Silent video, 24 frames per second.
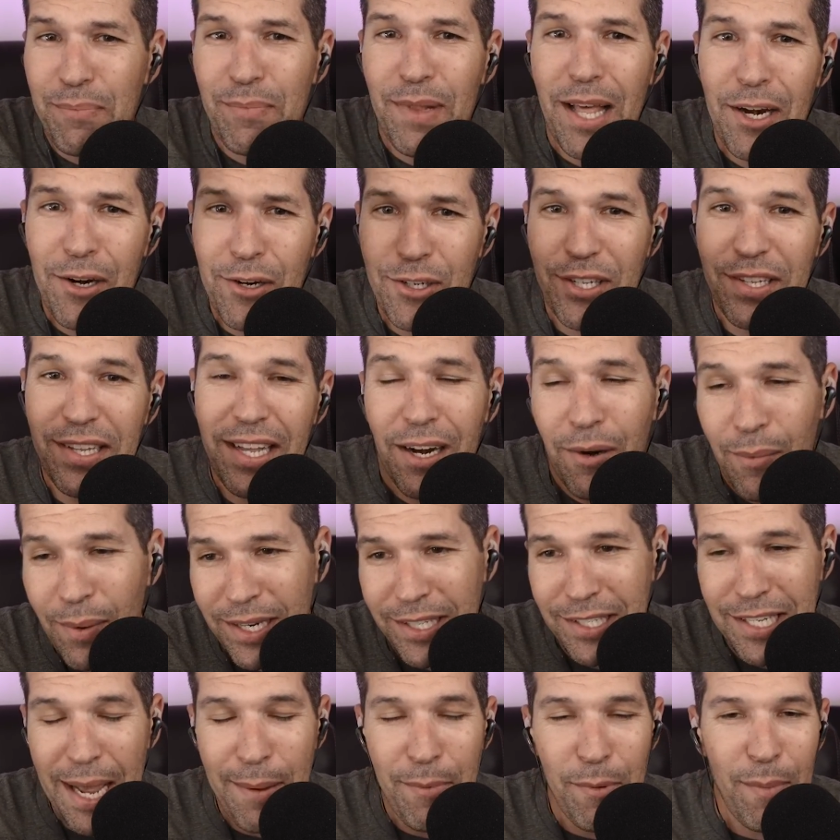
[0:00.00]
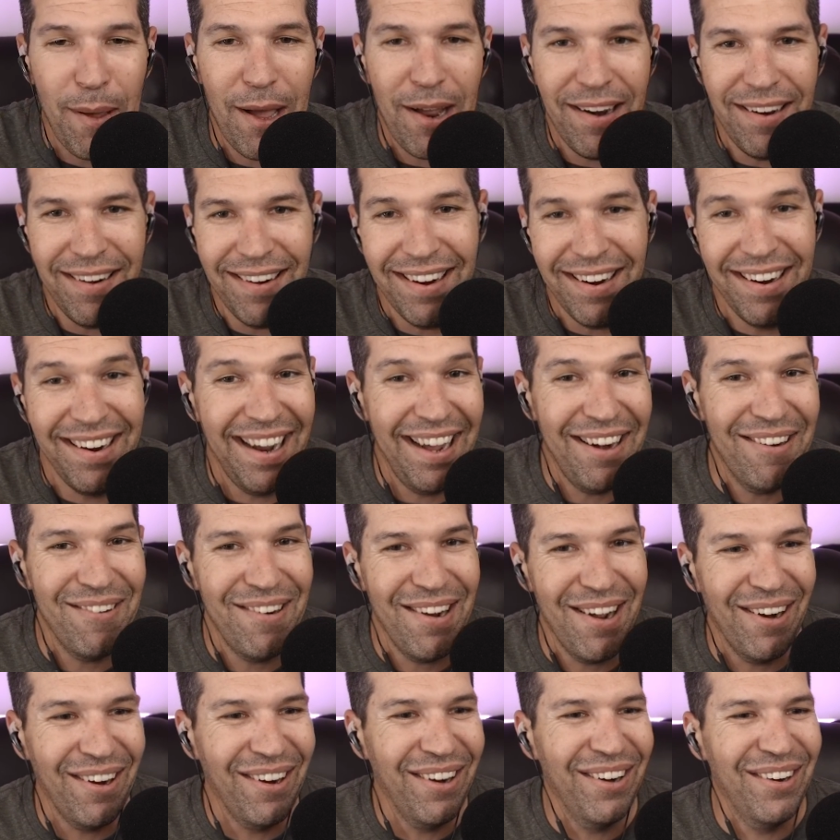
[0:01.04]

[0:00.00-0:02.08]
letters in there. We can type about it. I don't know.